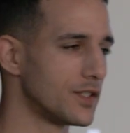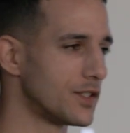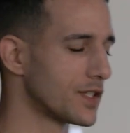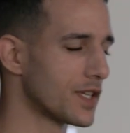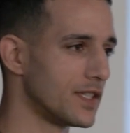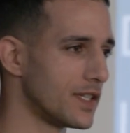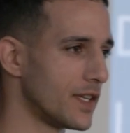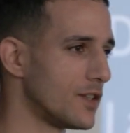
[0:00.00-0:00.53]
not
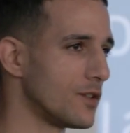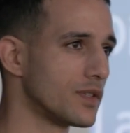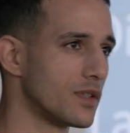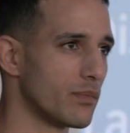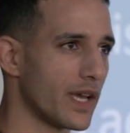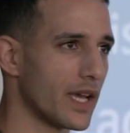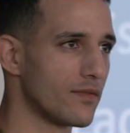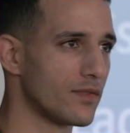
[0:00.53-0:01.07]
necessarily
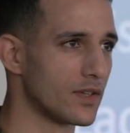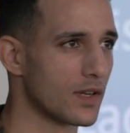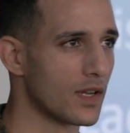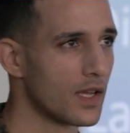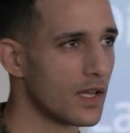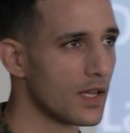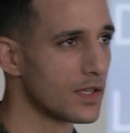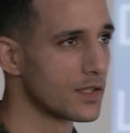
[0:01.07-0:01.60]
expecting
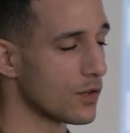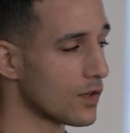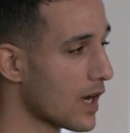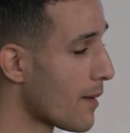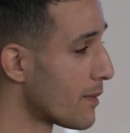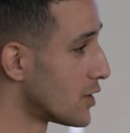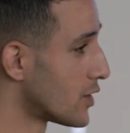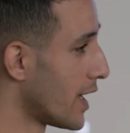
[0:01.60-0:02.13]
or, or
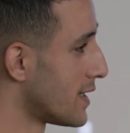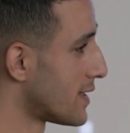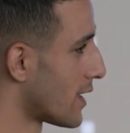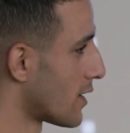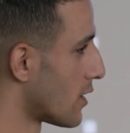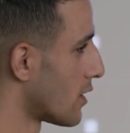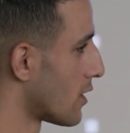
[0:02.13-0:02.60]
prepared for at the